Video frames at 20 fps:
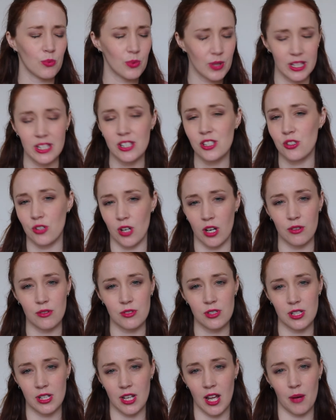really
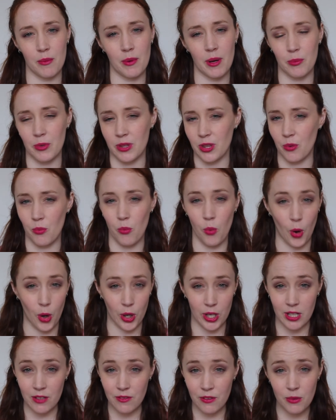struggles to come up with the
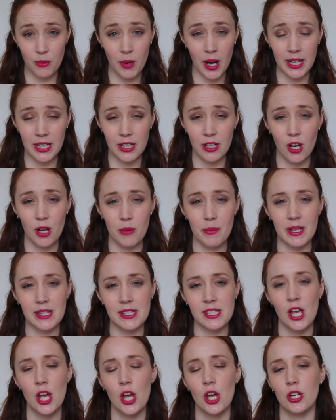wording for writing
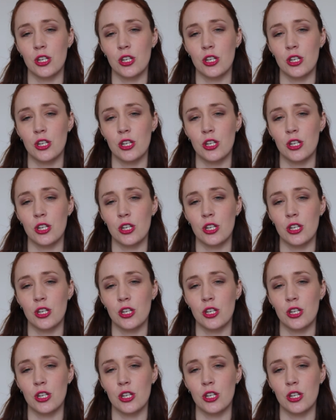comments,